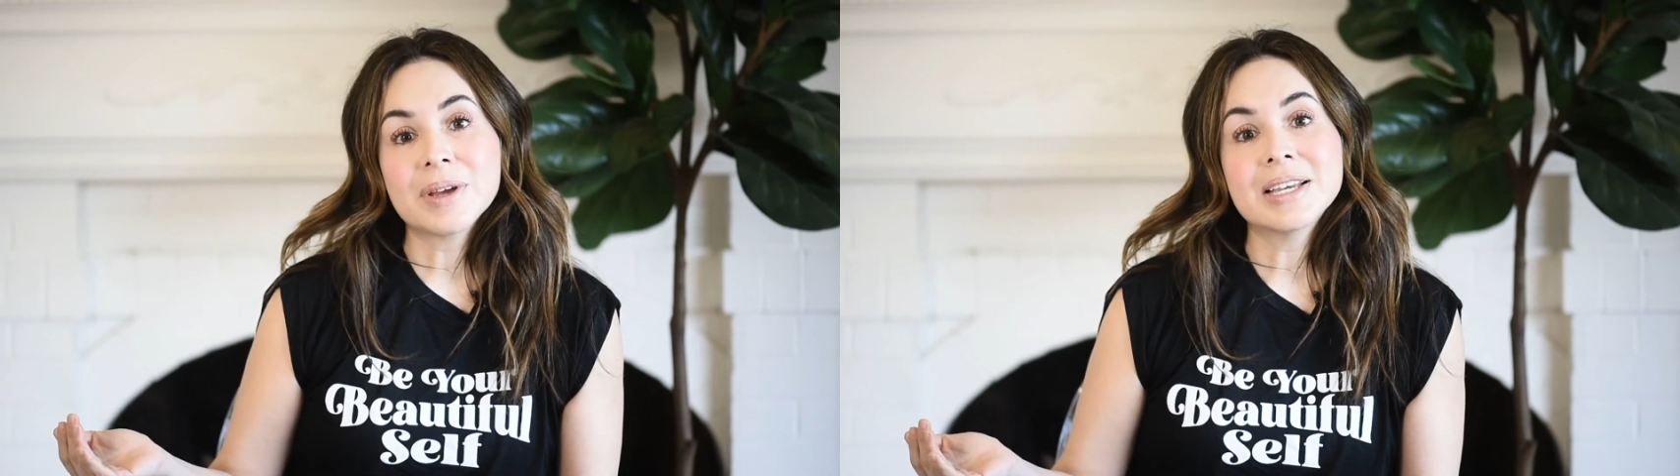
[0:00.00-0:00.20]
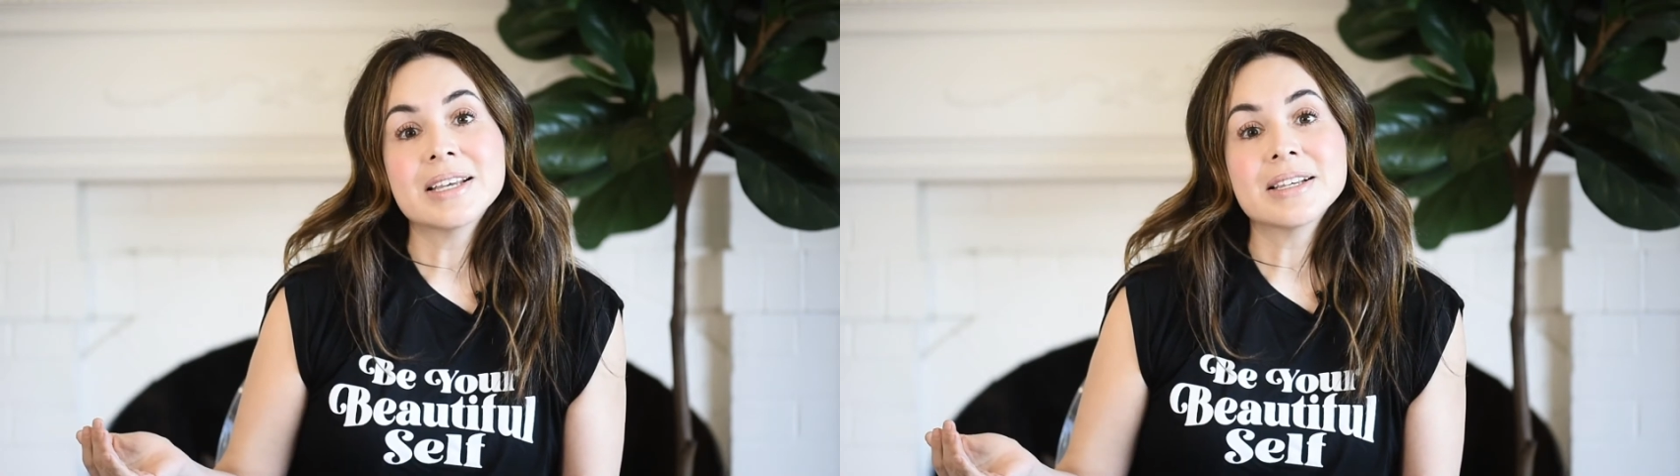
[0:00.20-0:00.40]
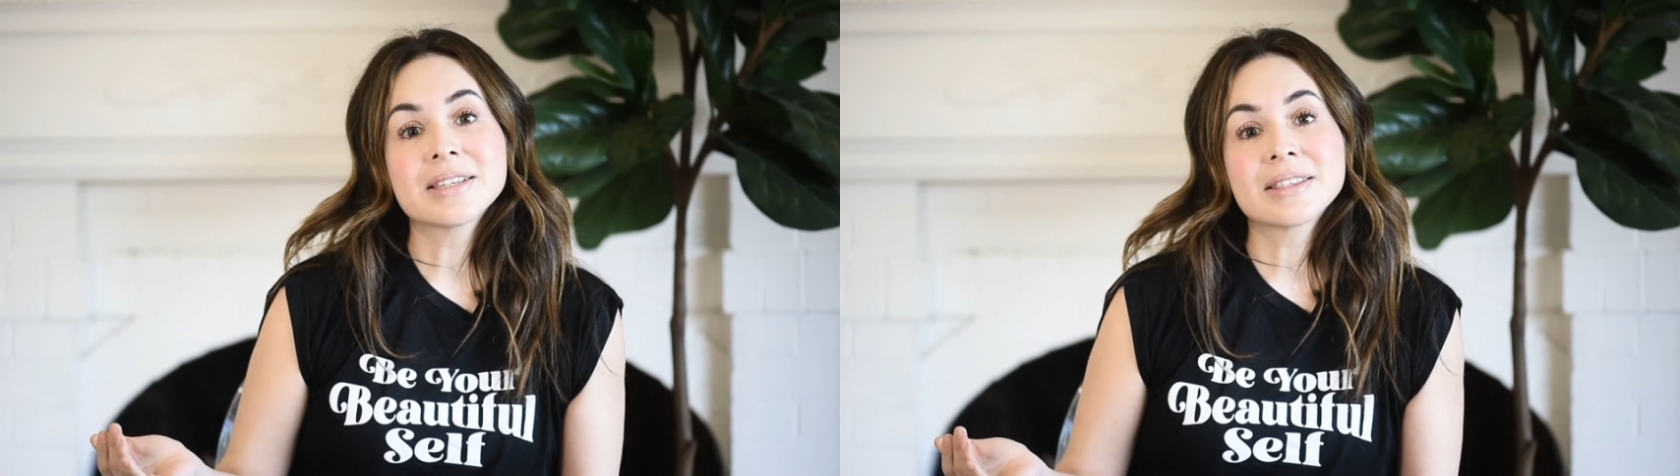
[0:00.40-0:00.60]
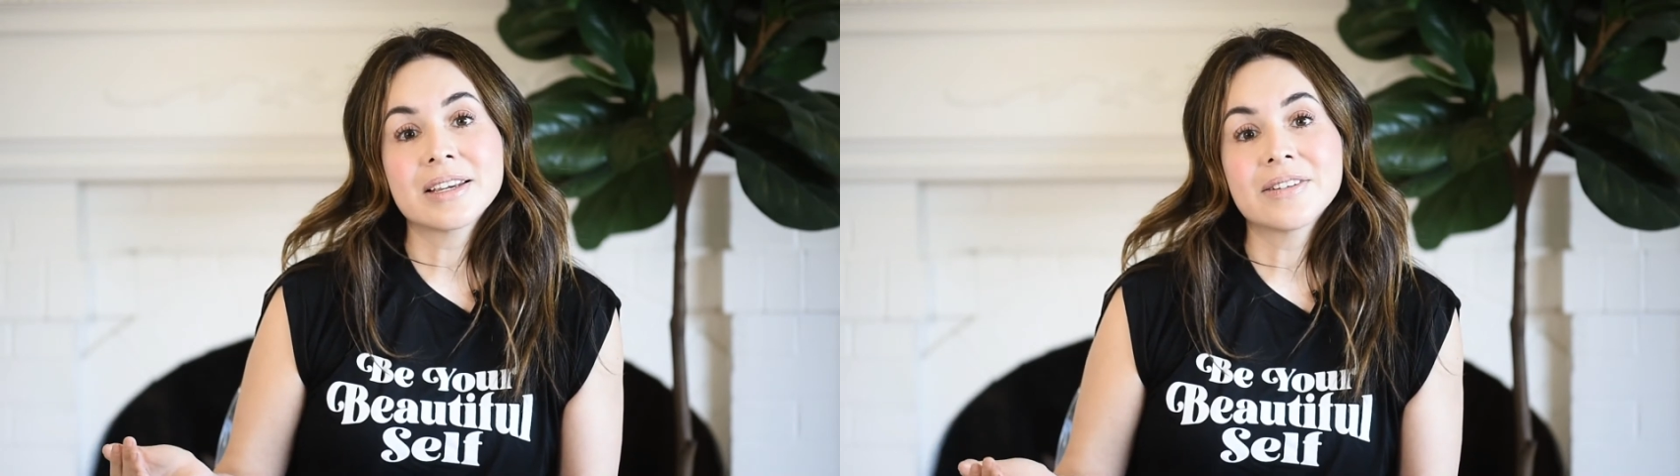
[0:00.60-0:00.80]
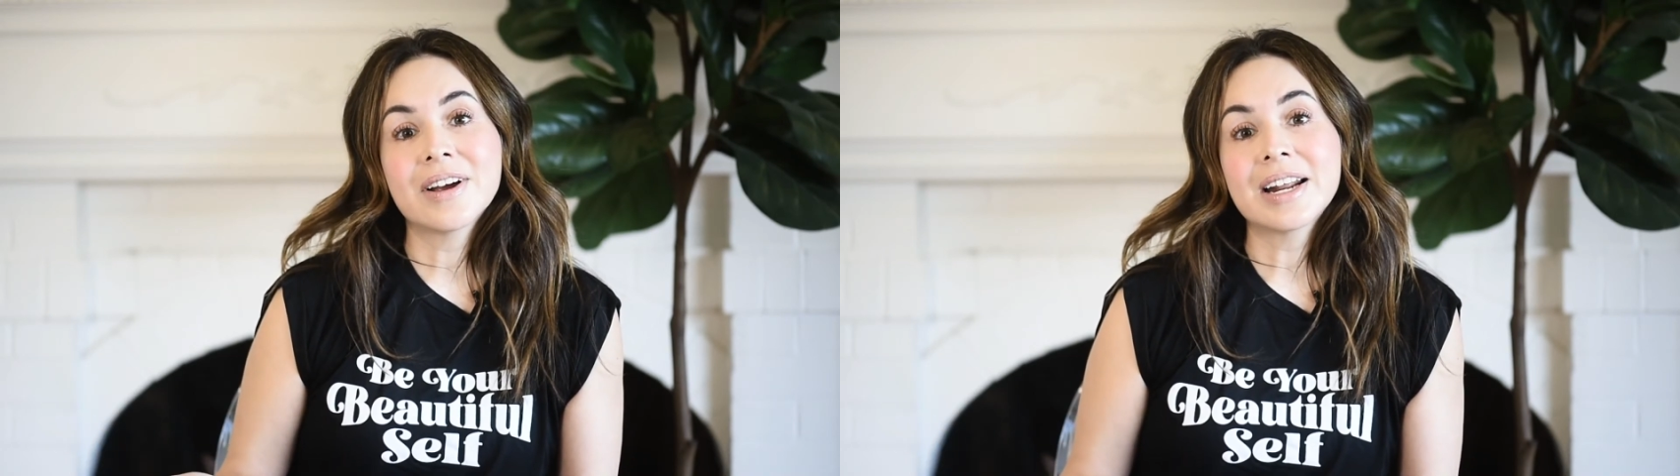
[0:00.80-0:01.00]
is
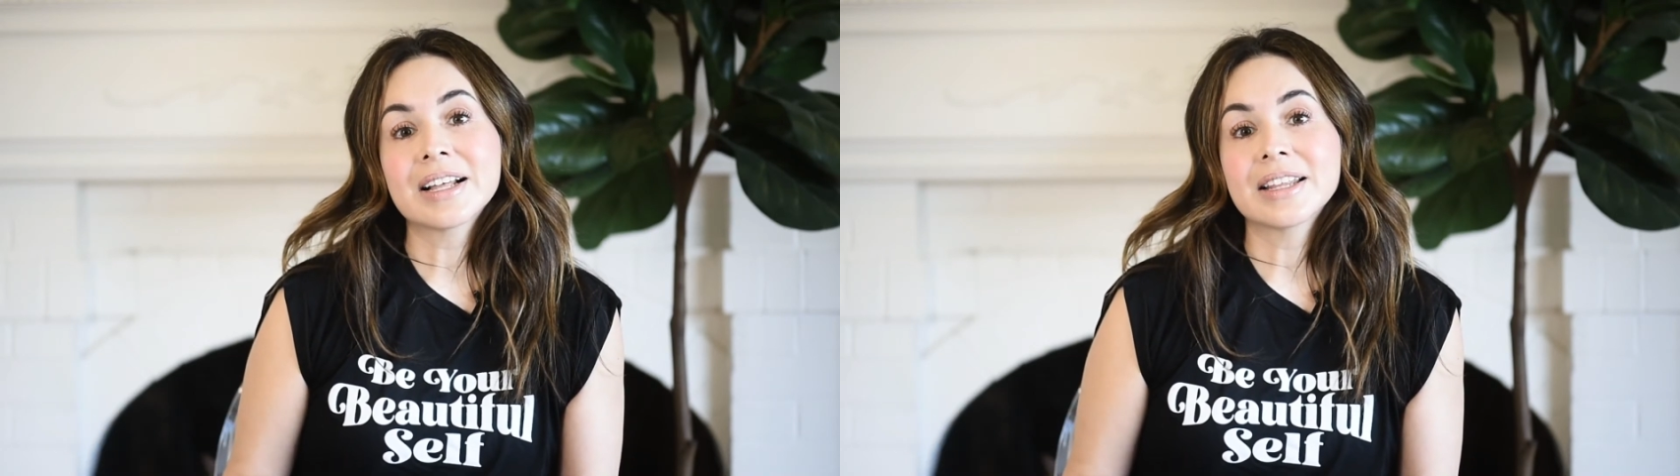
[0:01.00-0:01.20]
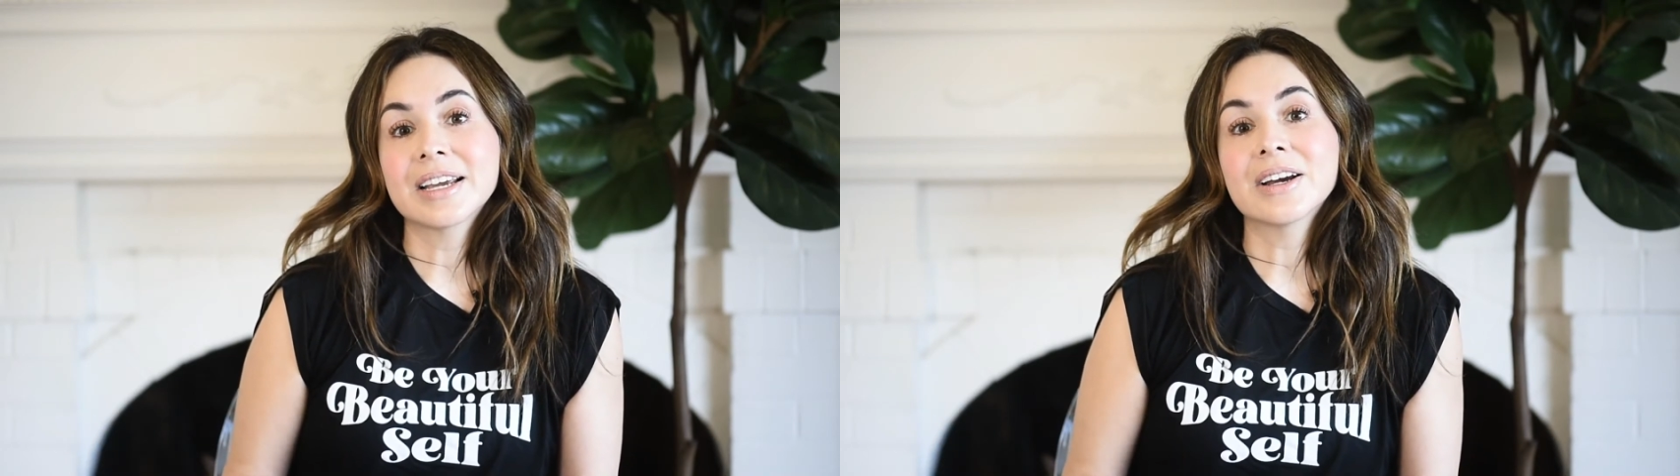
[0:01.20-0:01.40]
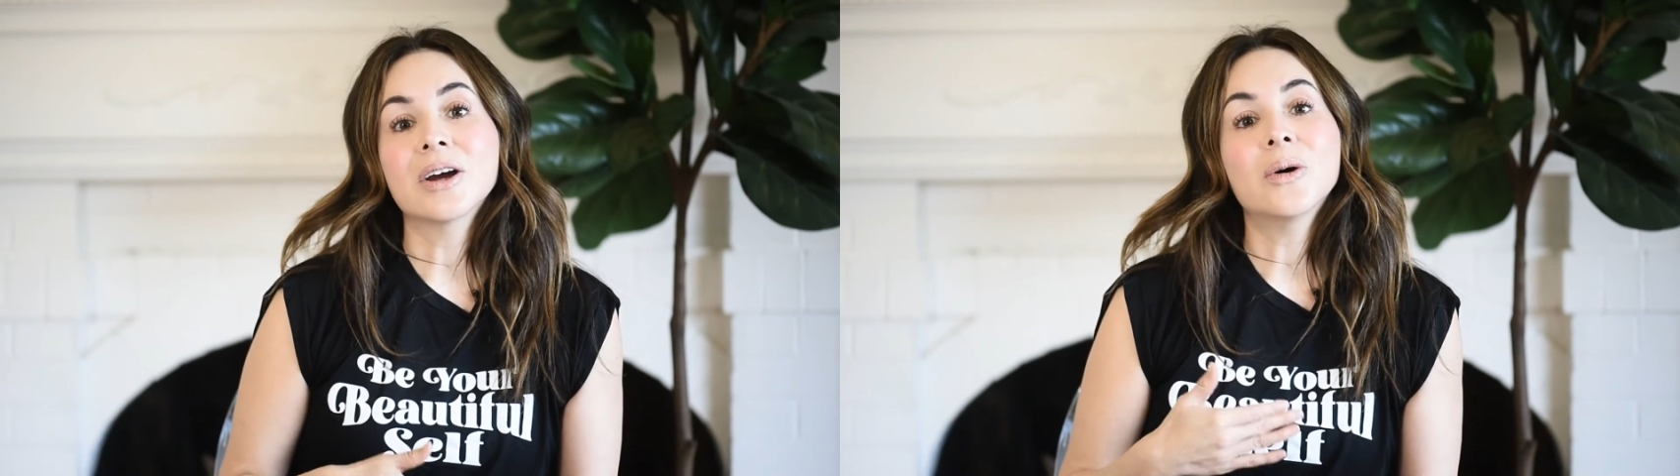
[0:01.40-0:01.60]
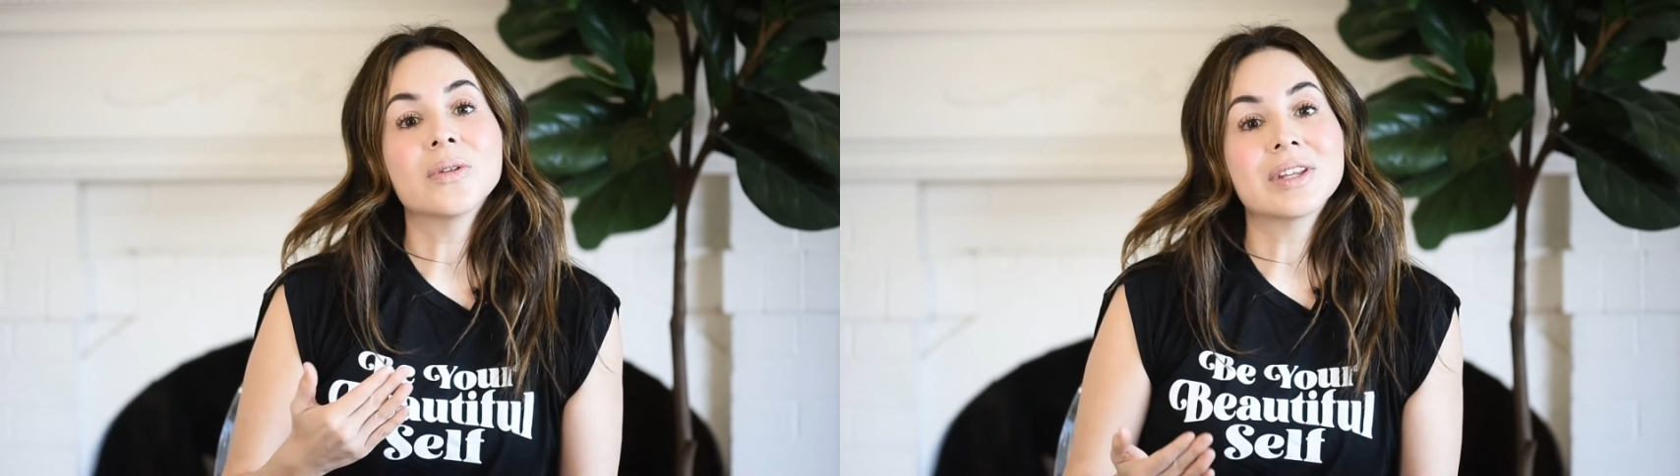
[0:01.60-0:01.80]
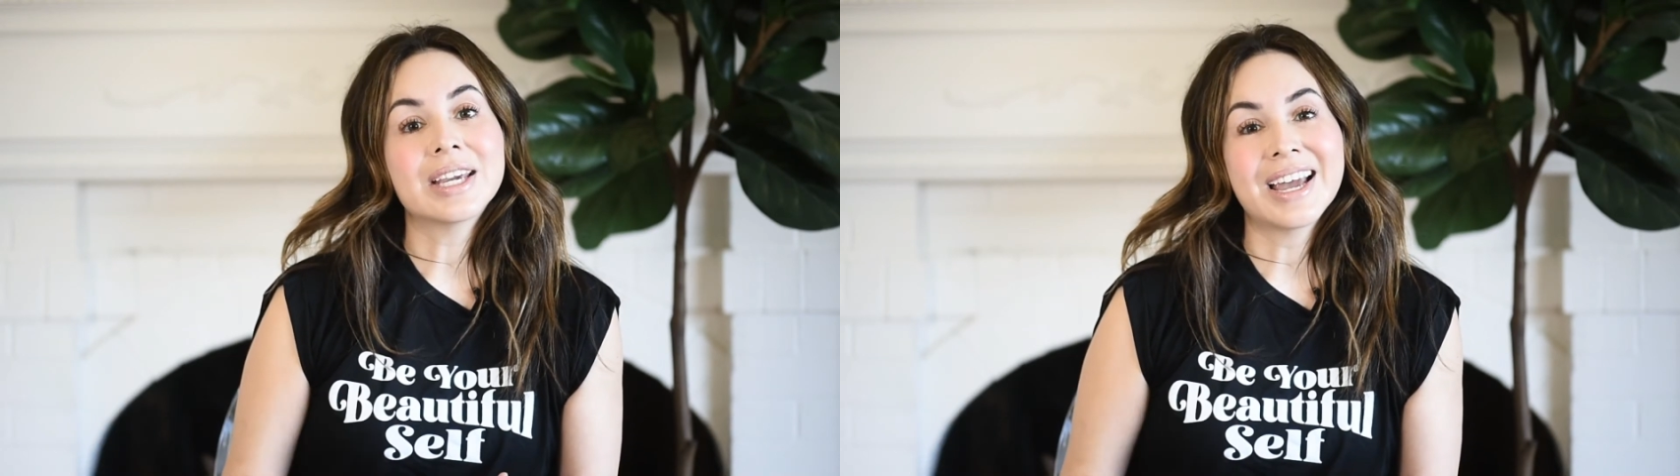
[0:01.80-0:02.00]
theoretically going to only